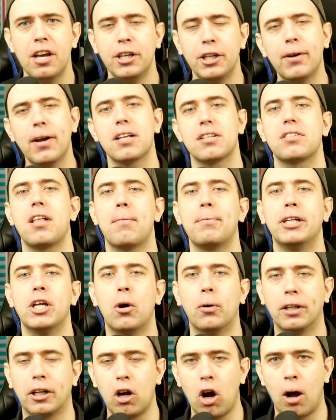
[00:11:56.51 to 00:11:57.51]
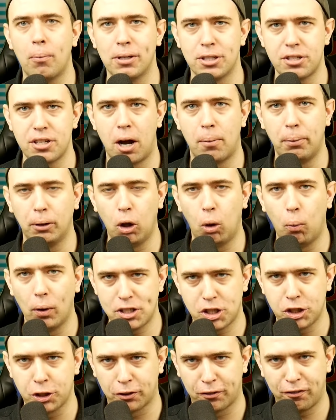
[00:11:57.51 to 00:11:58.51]
You guys let me know in the comments down below
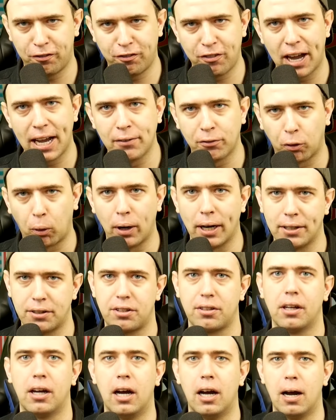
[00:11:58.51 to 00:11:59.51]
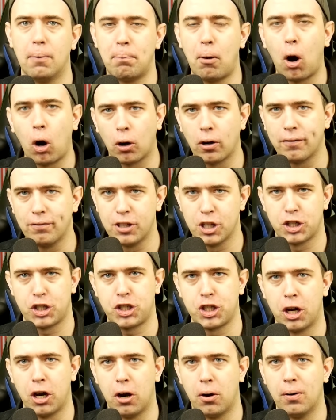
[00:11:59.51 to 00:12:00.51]
what's your favorite part of this
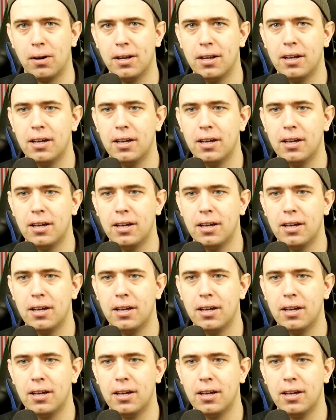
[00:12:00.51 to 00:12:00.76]
show.